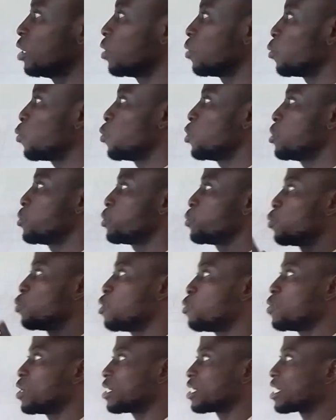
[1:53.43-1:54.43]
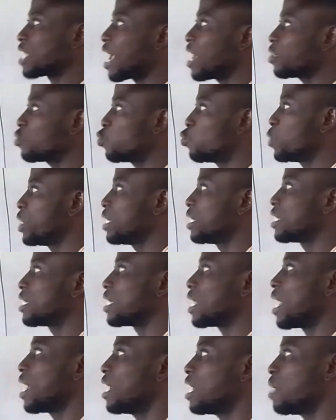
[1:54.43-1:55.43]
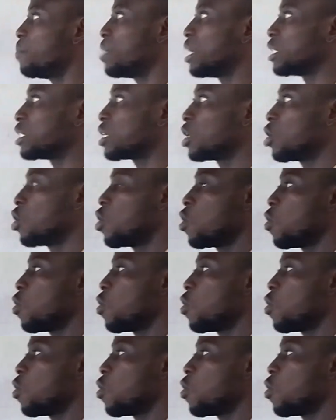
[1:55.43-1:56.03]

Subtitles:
we will start with element.